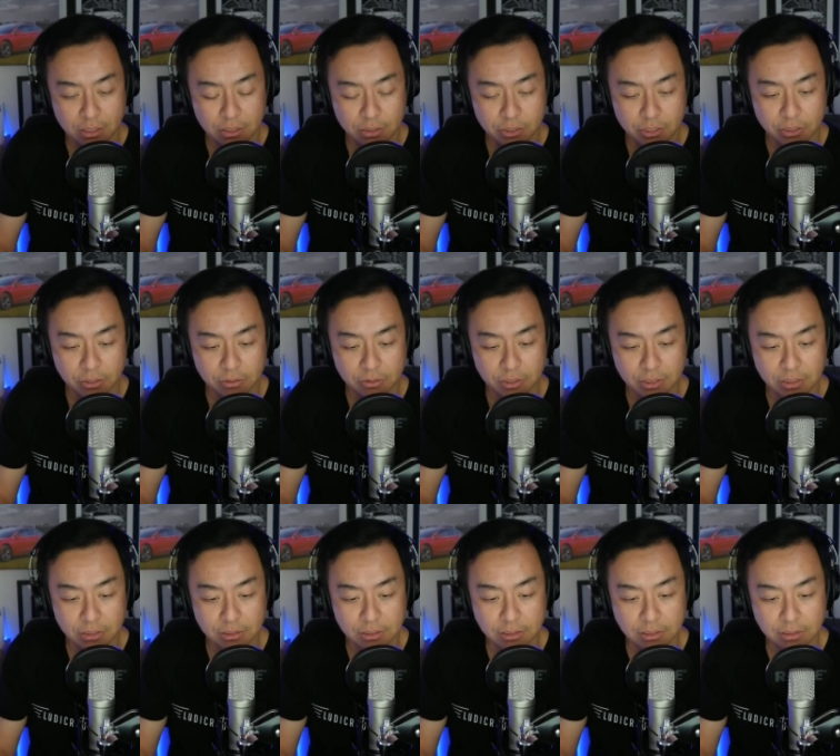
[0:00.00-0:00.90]
chuck on
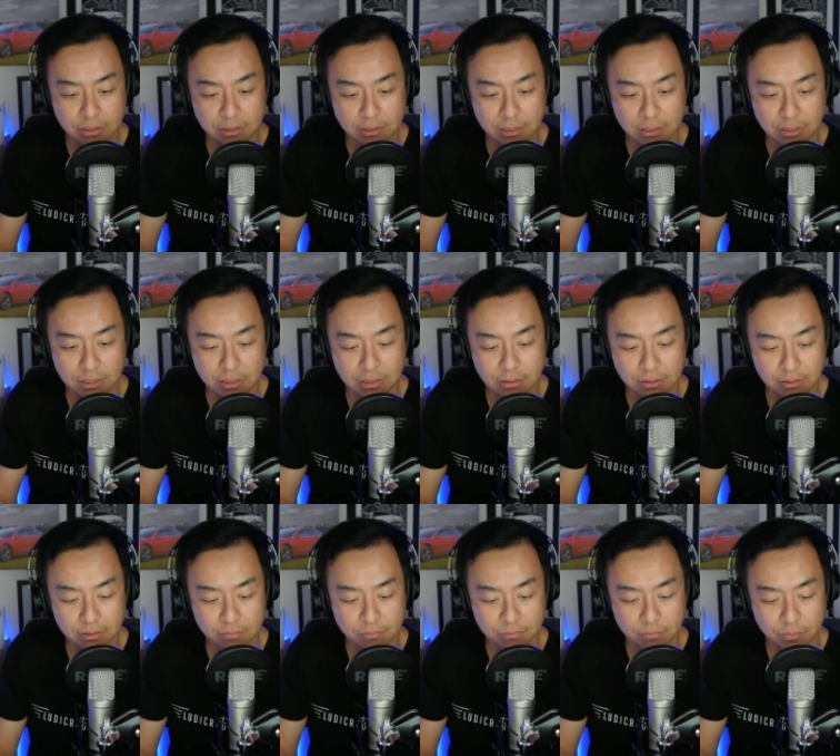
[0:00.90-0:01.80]
these things, the
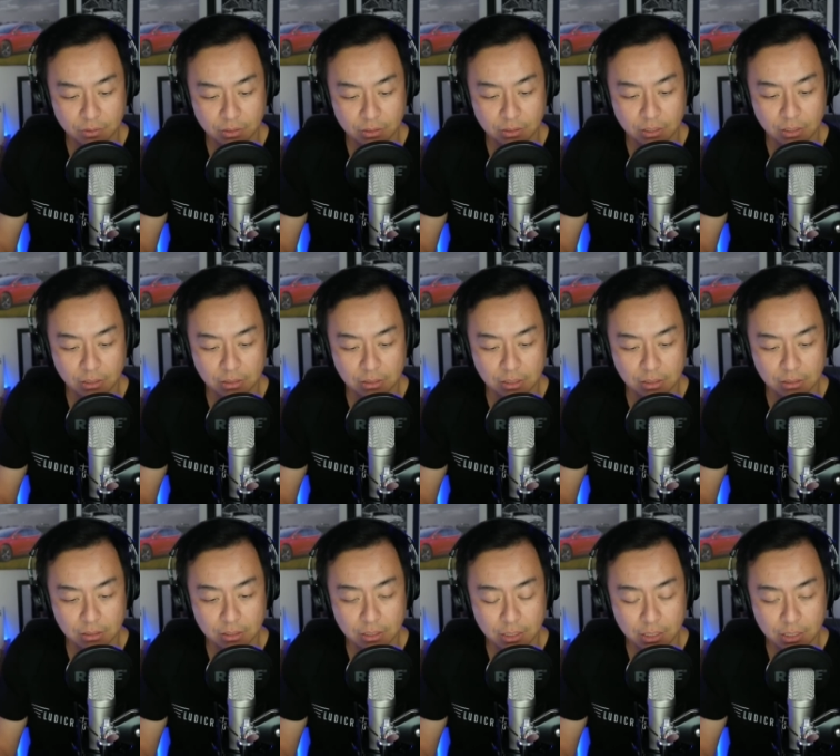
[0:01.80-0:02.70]
lug nut